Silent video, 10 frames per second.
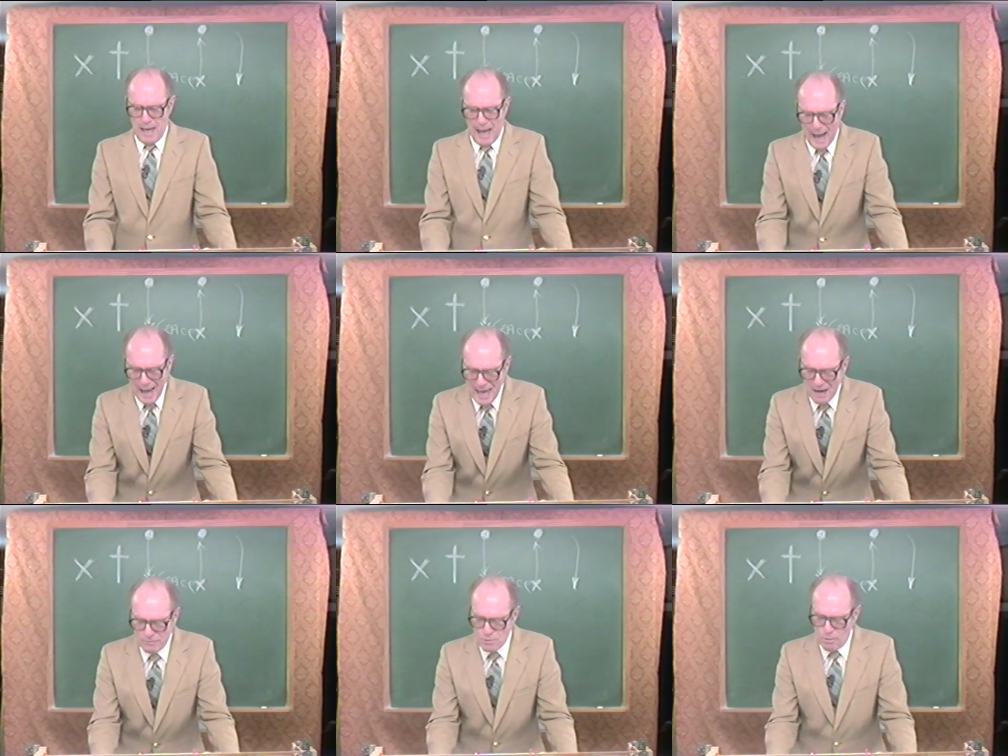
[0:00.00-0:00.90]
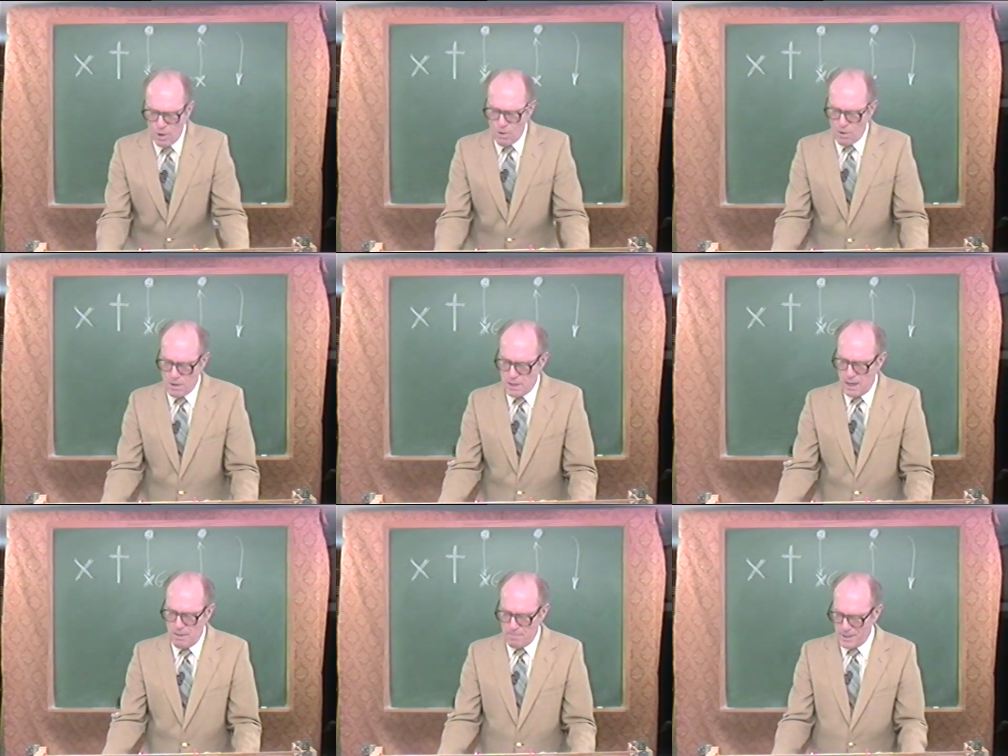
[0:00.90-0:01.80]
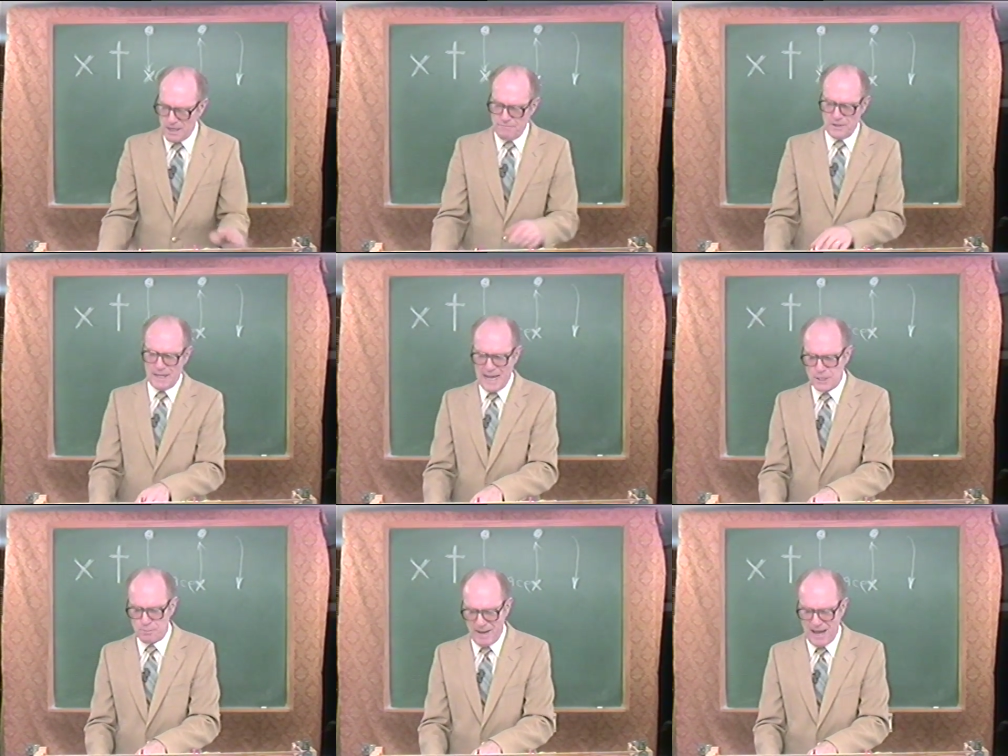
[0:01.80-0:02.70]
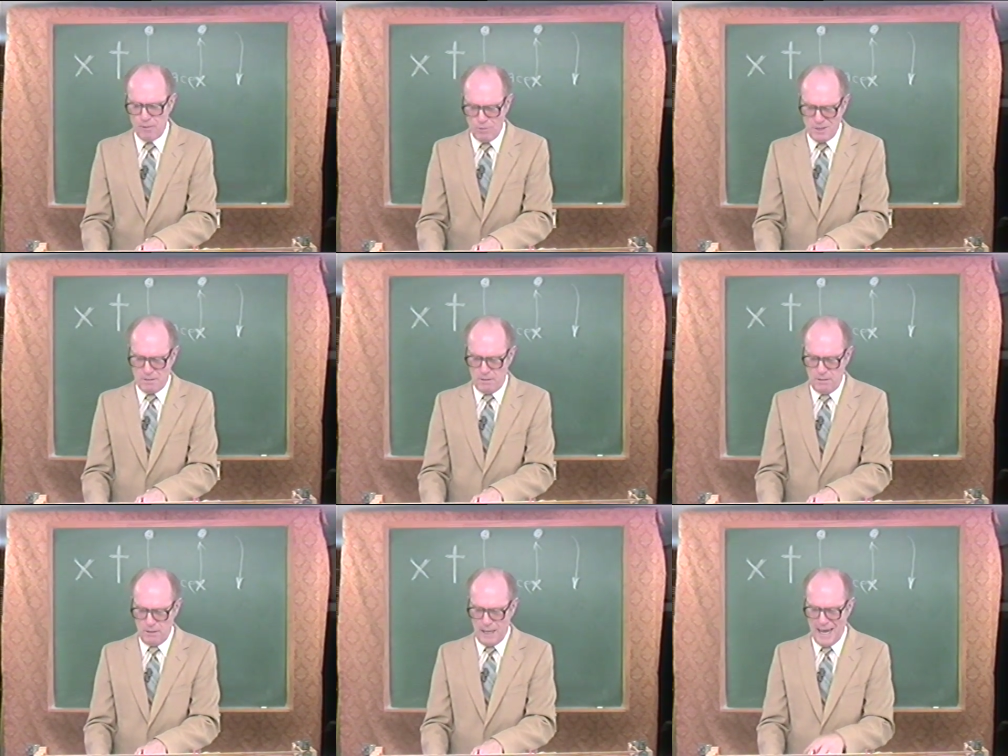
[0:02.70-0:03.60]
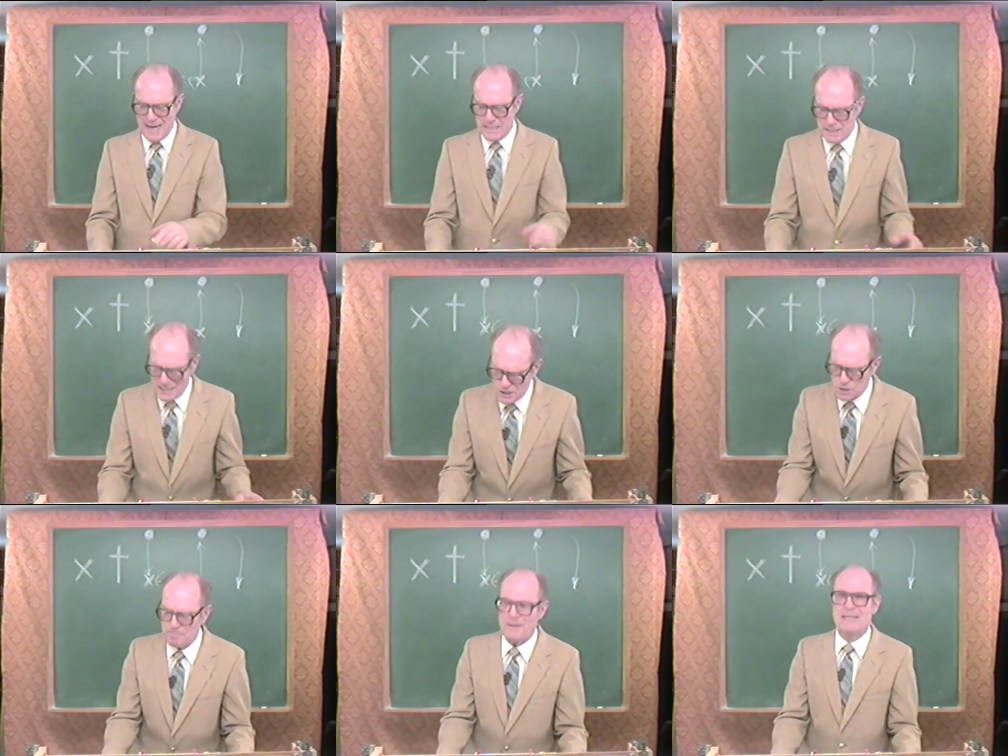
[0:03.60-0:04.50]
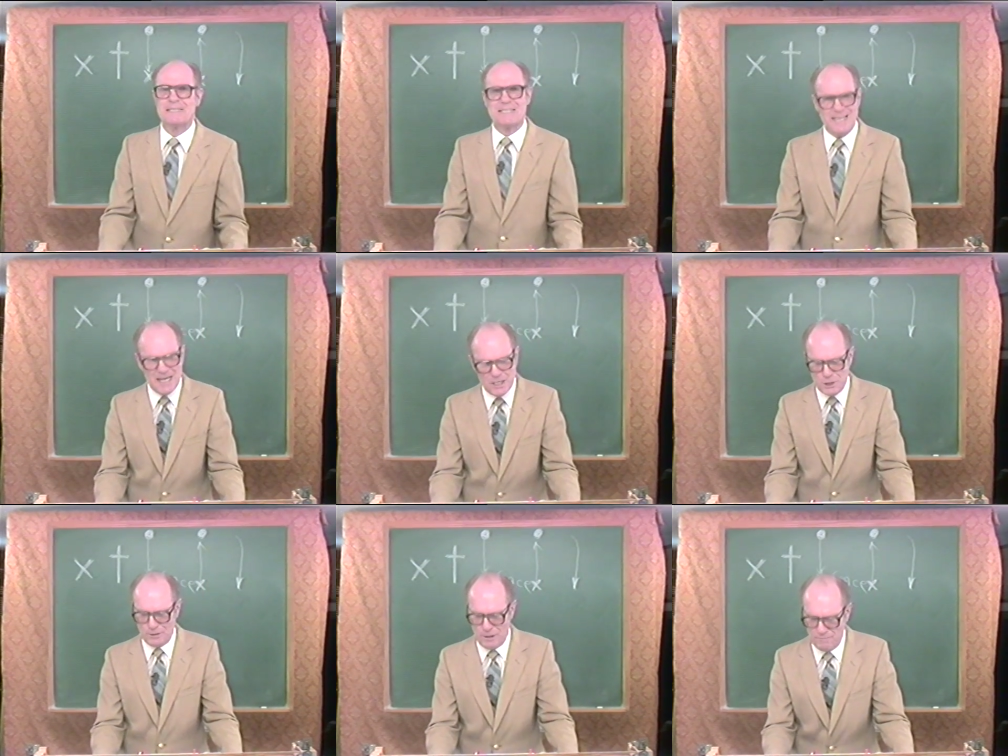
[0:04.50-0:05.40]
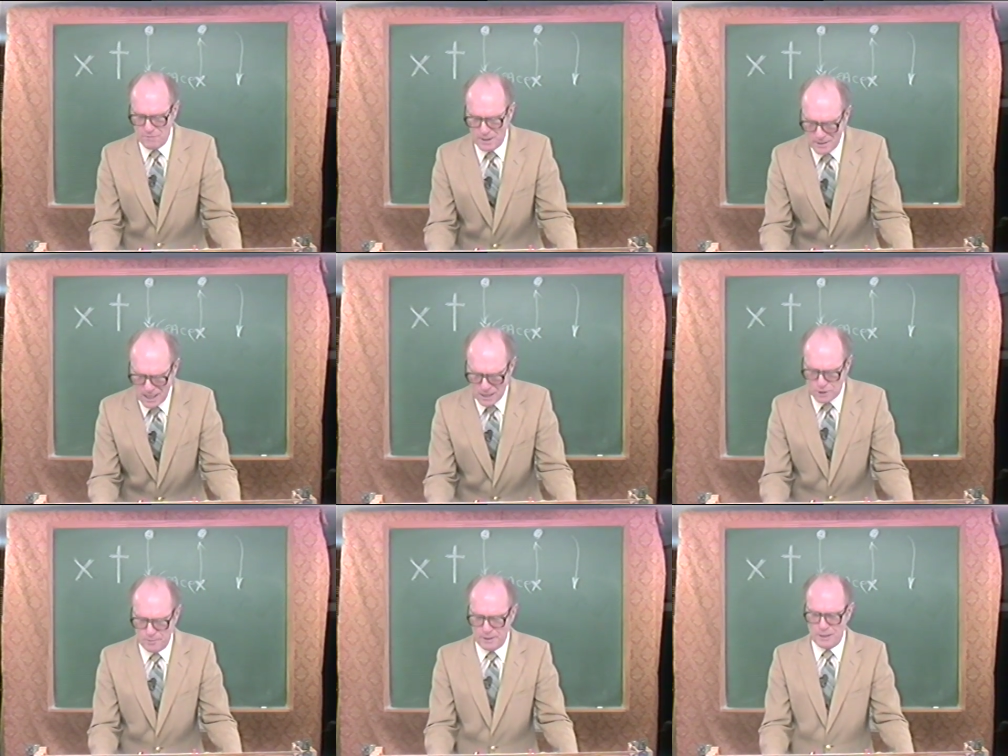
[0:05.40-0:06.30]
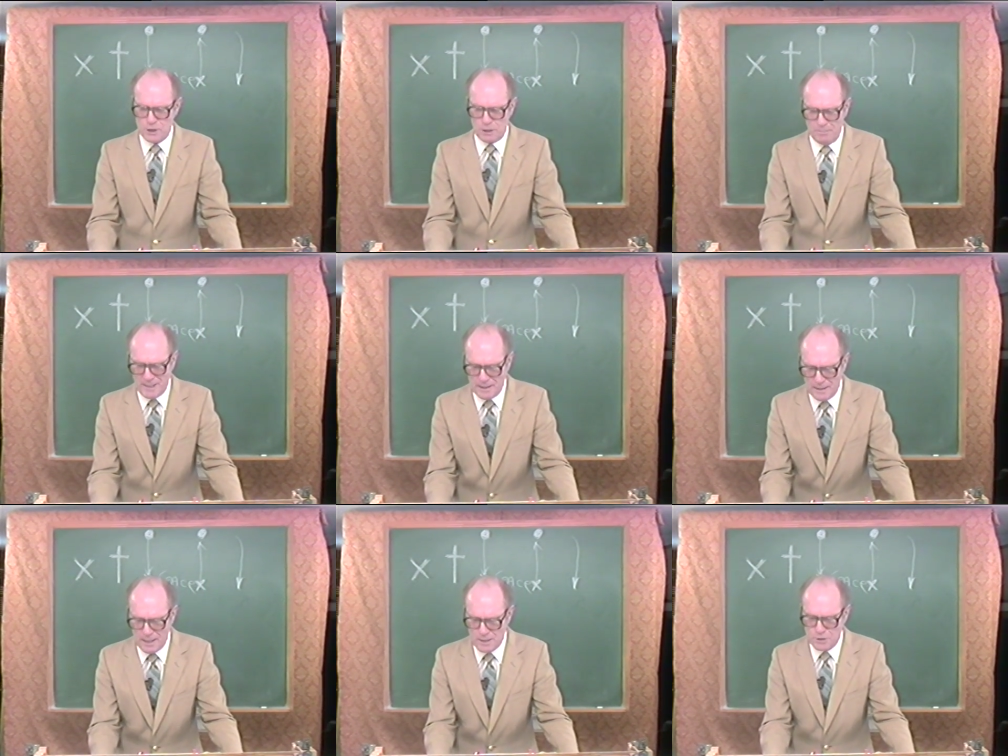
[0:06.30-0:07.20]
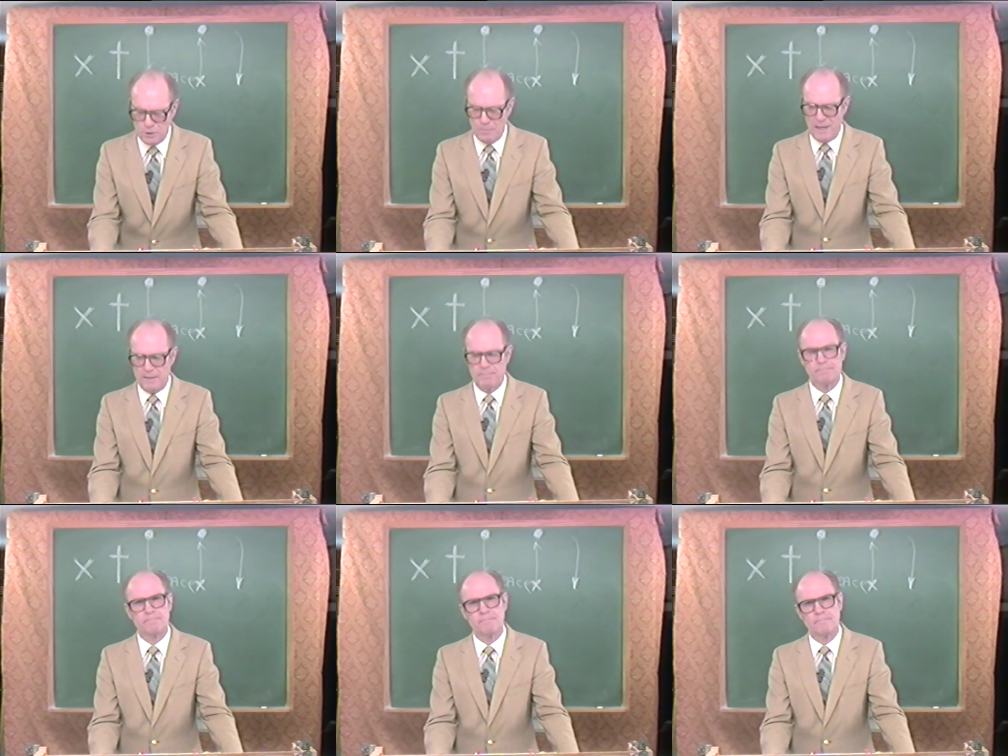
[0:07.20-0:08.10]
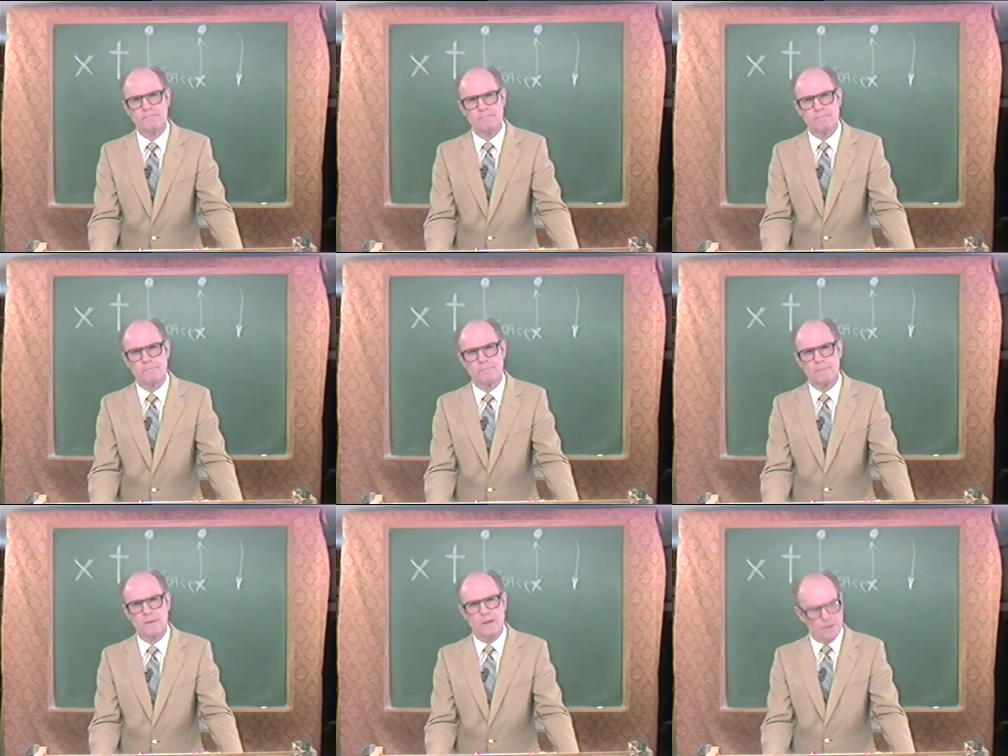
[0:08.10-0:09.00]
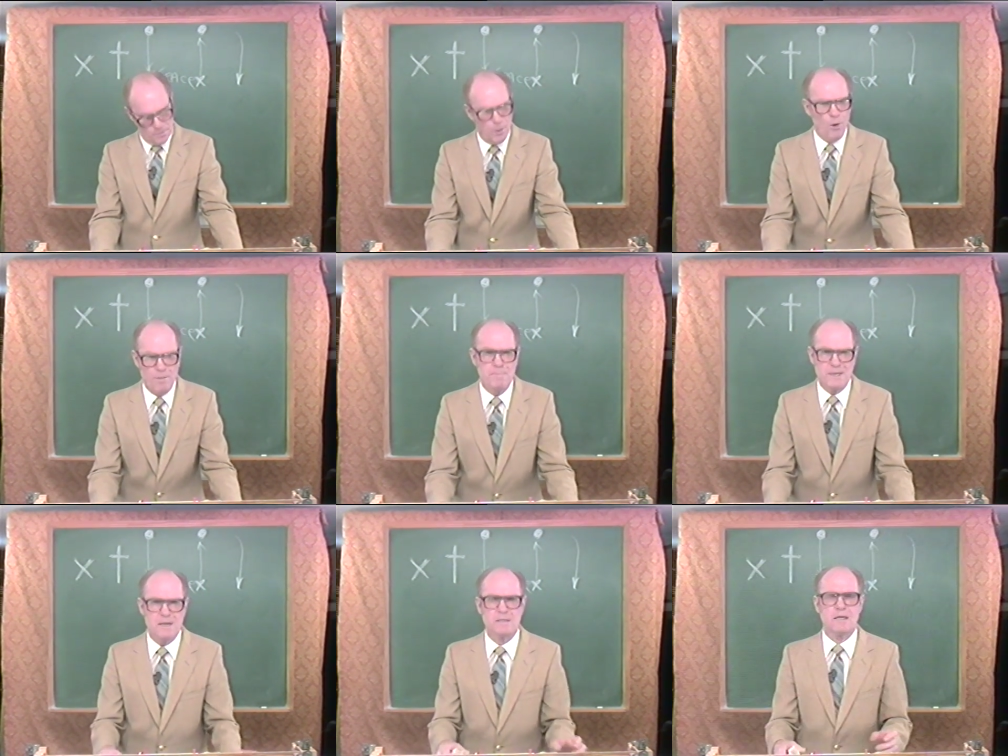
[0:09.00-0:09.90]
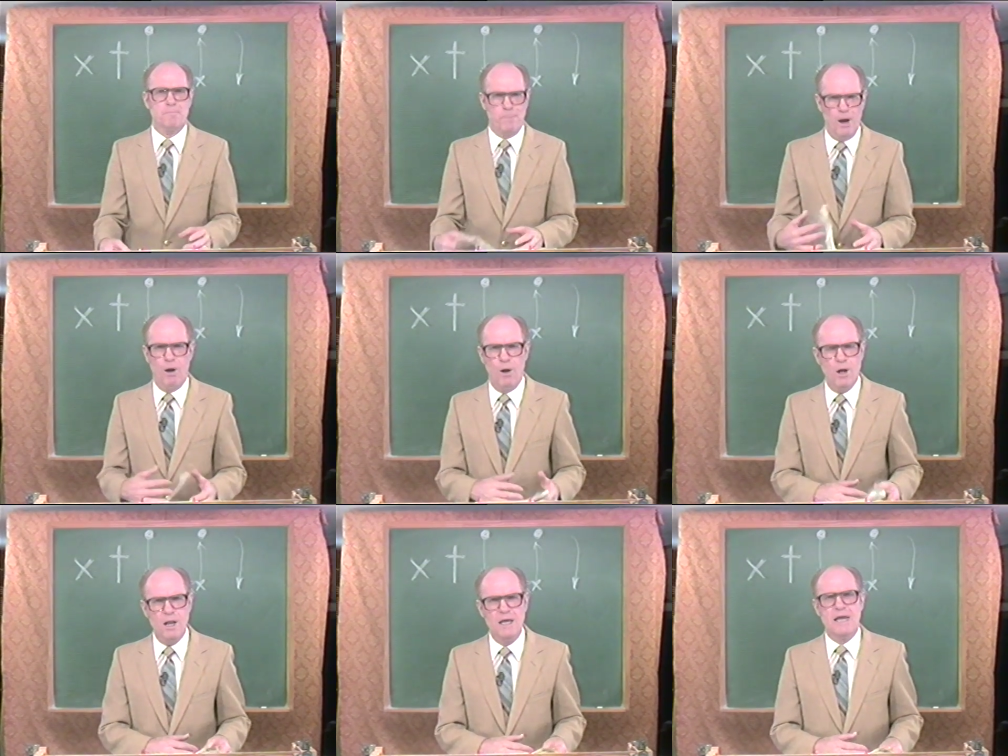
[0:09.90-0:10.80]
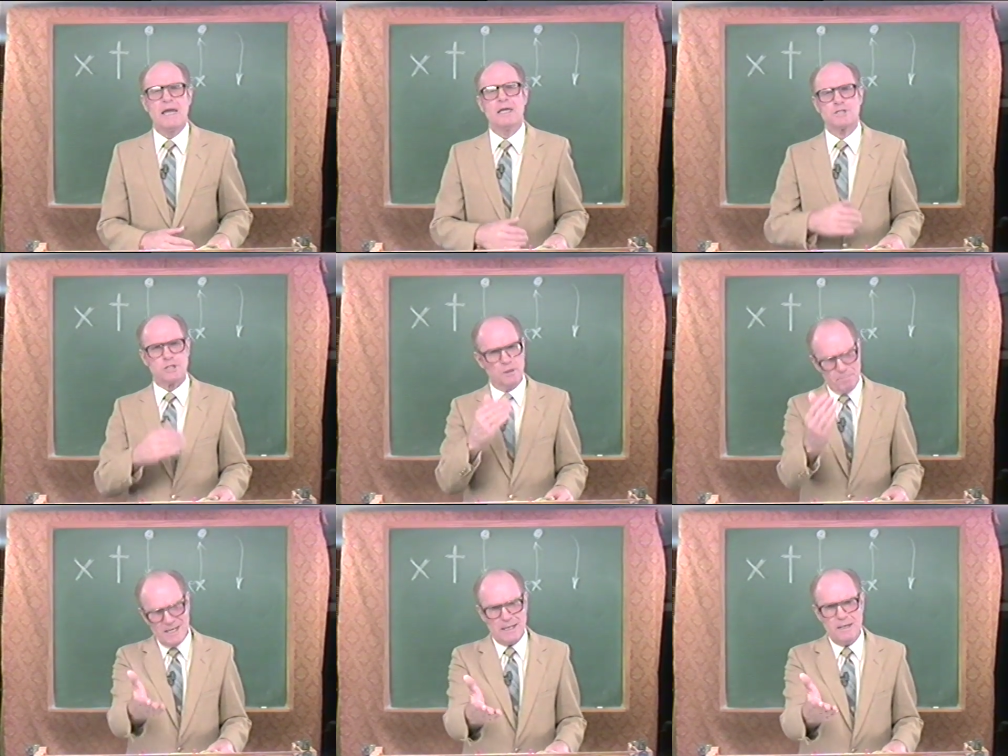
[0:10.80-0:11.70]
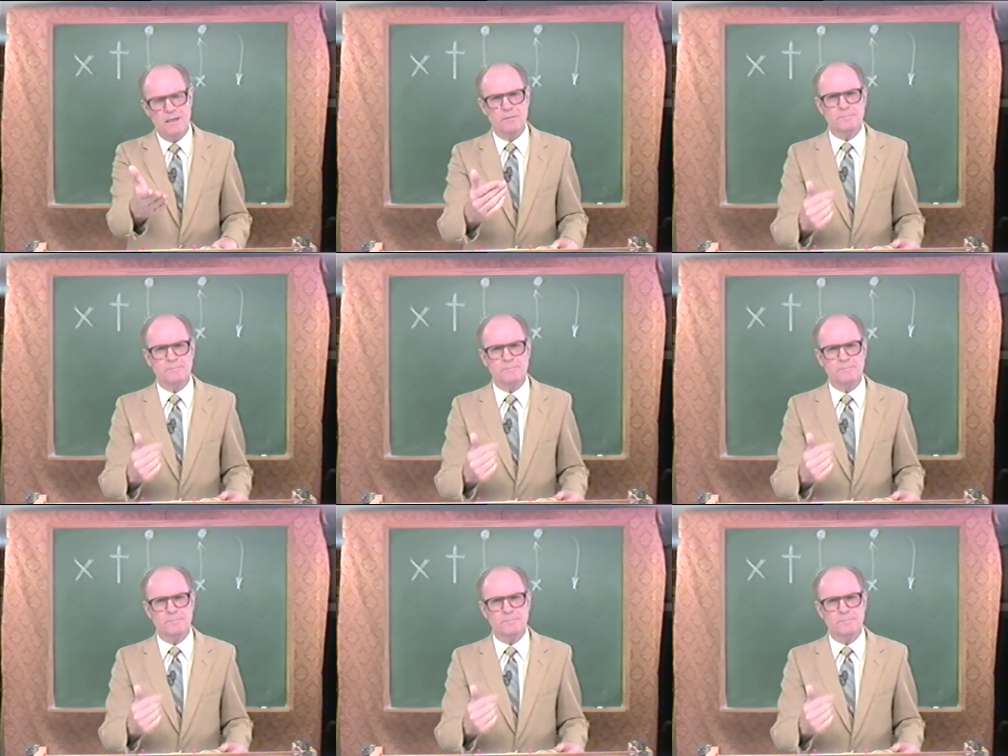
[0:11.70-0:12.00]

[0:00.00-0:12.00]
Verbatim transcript: I have a reward. But if against my will a dispensation of the gospel is committed unto me. The point being that Paul is committed